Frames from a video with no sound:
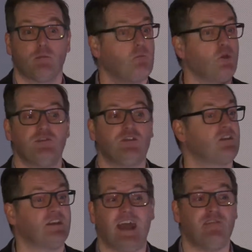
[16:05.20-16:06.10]
Movies
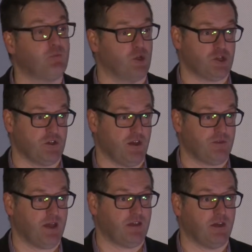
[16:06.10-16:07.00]
didn't have
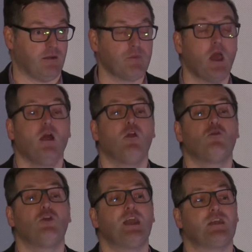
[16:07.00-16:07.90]
merchandise back then.
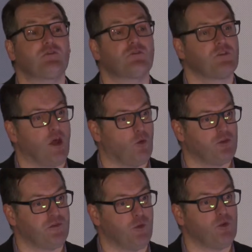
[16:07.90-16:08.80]
The next Star
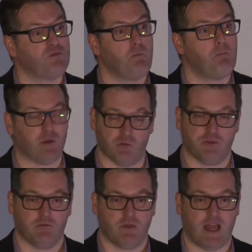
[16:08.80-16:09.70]
Wars film was
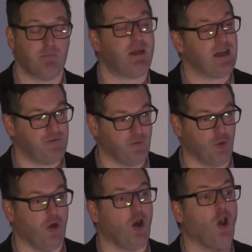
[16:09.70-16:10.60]
built and paid
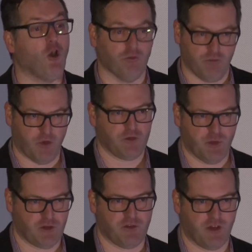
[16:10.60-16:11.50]
for on those
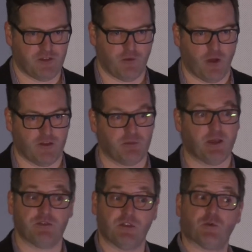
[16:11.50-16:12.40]
merchandising rights,
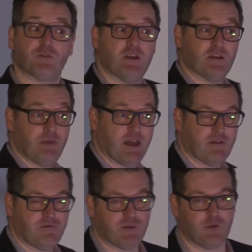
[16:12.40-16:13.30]
because this was an
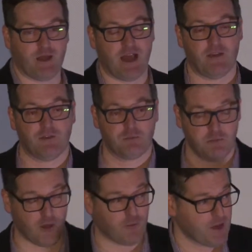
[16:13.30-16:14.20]
independent film, as
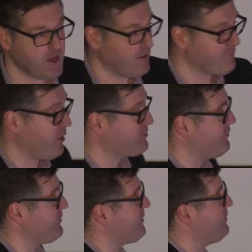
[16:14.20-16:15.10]
Fox
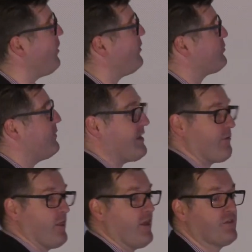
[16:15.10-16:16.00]
obviously learnt when they
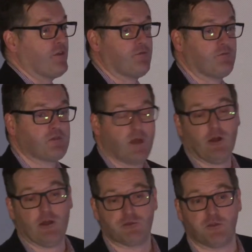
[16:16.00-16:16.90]
realised that
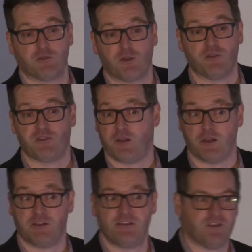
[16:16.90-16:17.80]
someone else could just go and sell
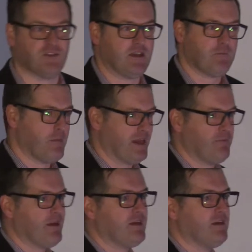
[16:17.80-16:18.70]
it to Disney
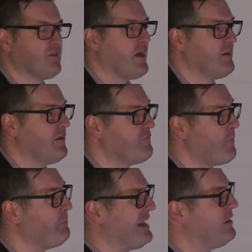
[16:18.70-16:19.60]
many years later
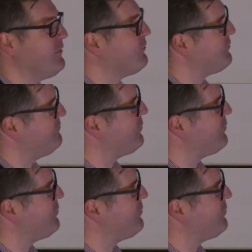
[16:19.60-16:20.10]
for billions of